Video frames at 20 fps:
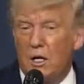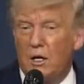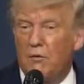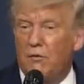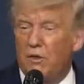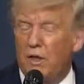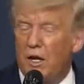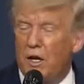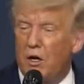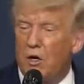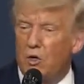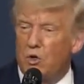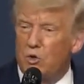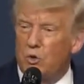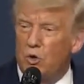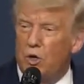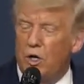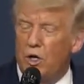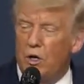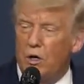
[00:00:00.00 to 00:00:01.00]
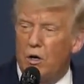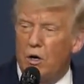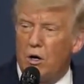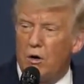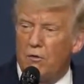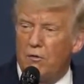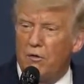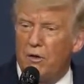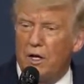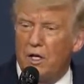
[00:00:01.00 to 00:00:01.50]
If they don't treat
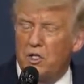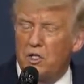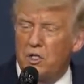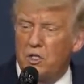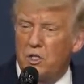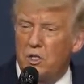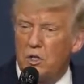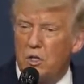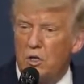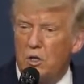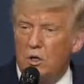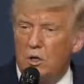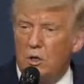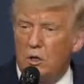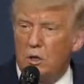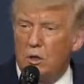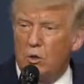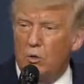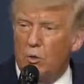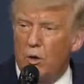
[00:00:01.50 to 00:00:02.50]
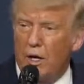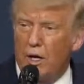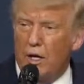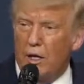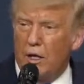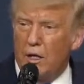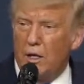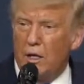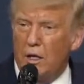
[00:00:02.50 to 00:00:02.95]
our vets great,